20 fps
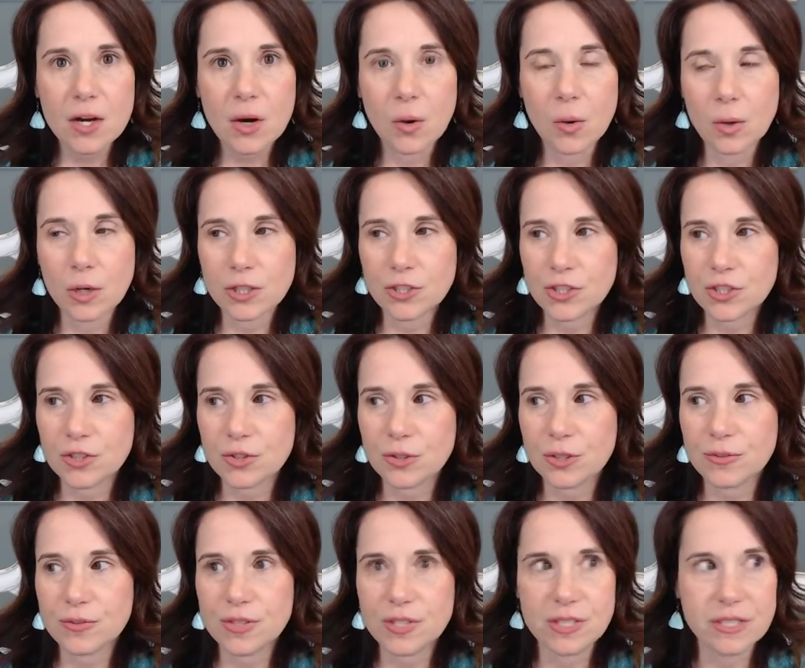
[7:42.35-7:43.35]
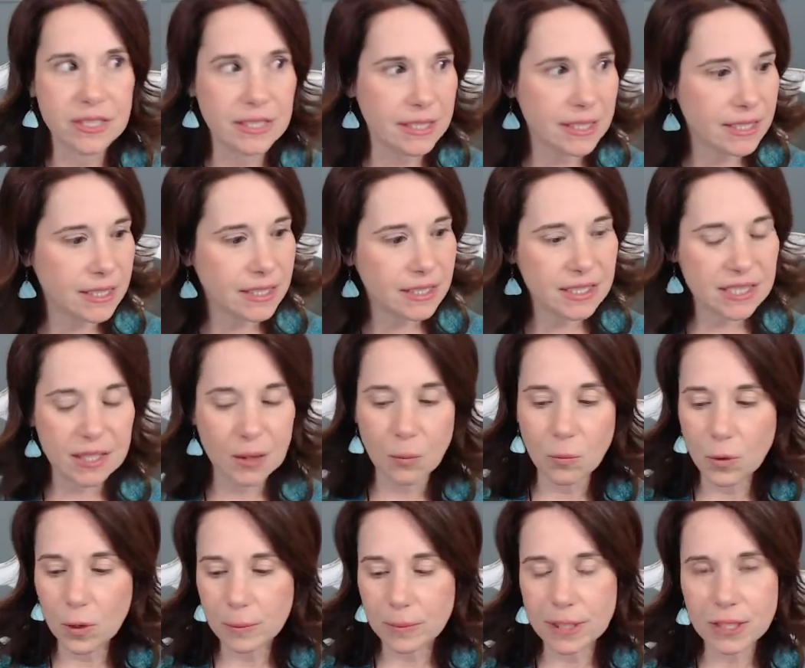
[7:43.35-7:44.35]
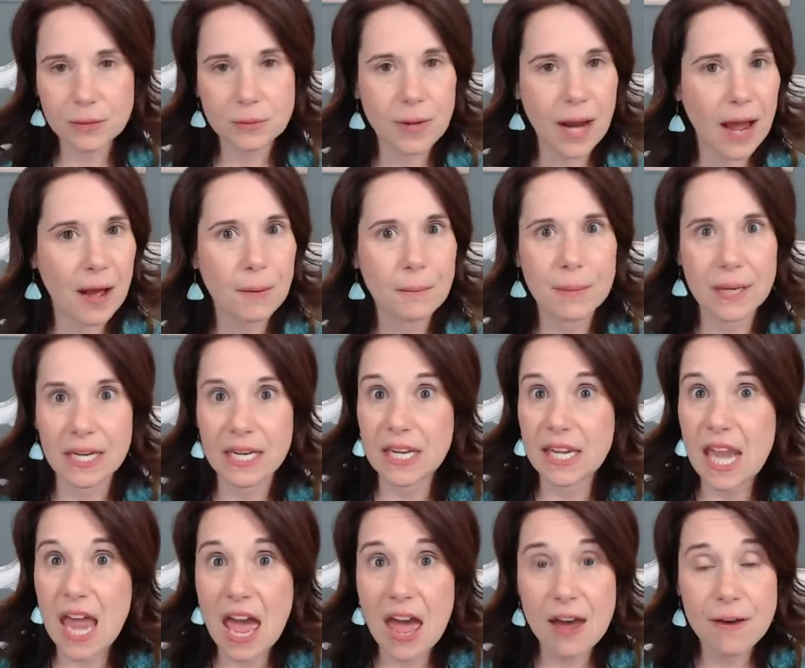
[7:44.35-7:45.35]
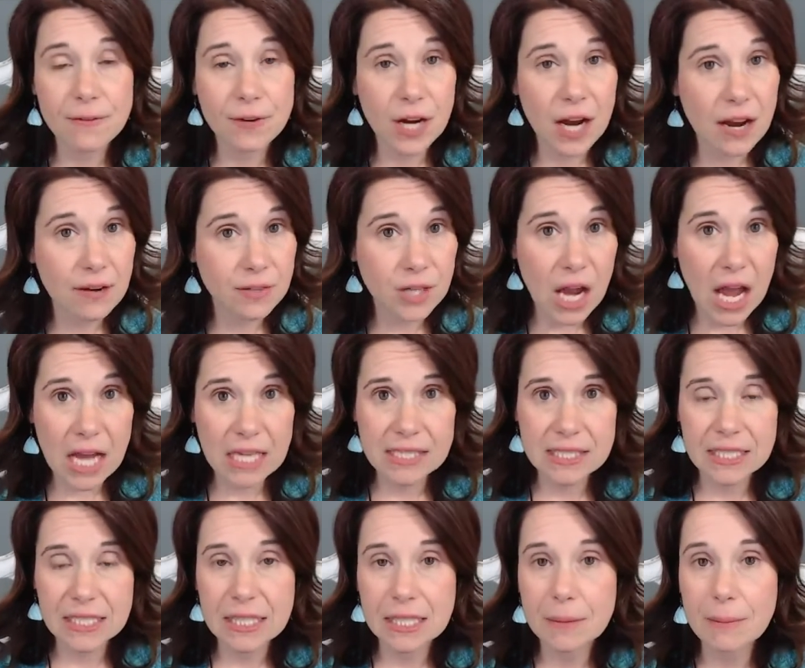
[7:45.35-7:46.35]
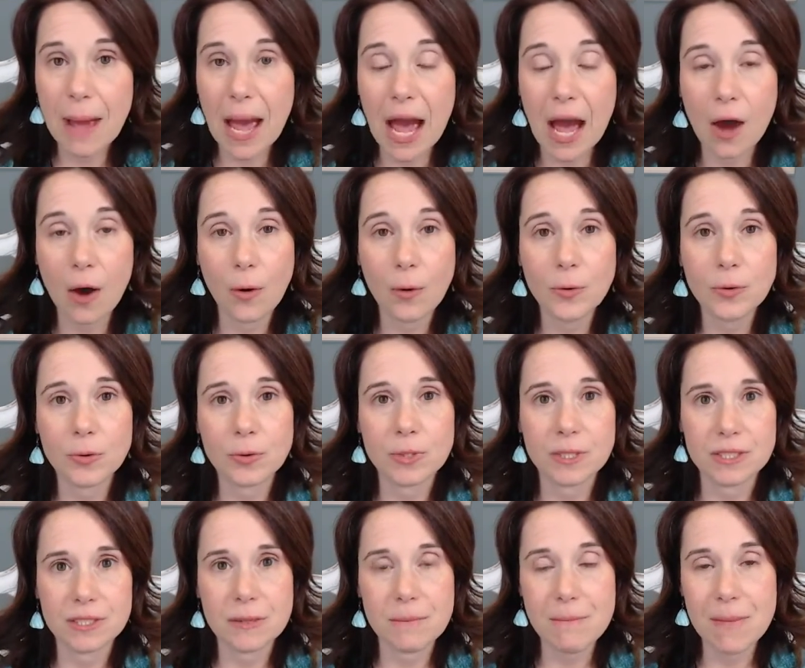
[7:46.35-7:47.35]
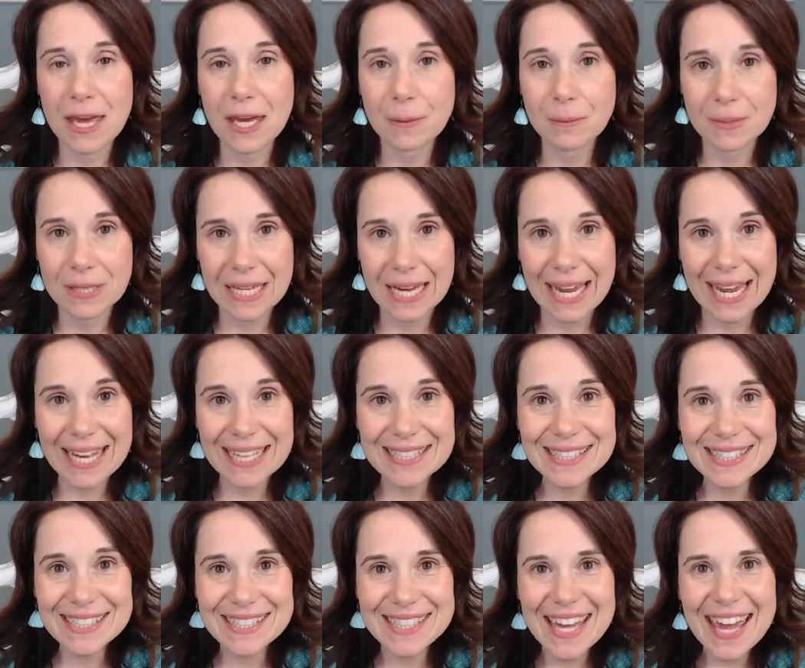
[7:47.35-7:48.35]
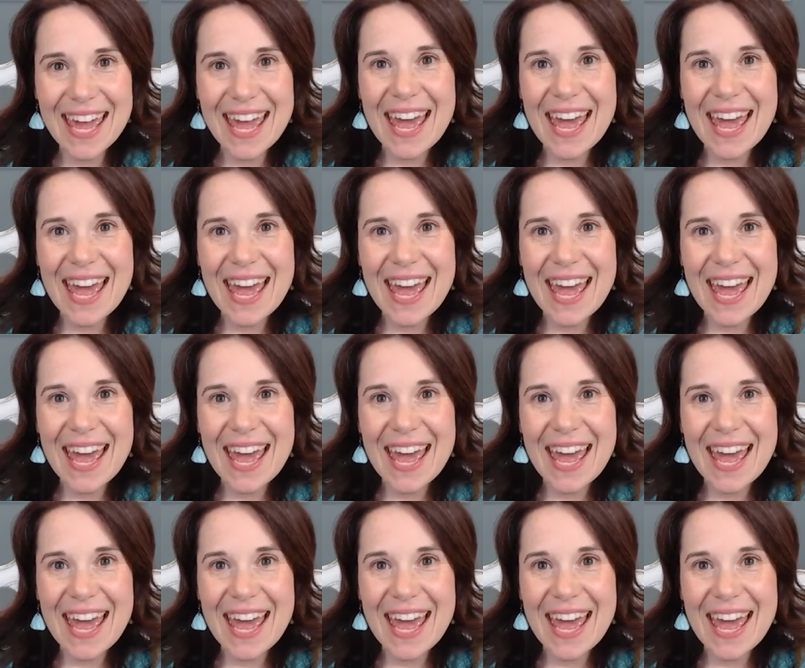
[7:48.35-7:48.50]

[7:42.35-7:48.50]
or just sort of seeing some women around but never ever asking them out or to make plans.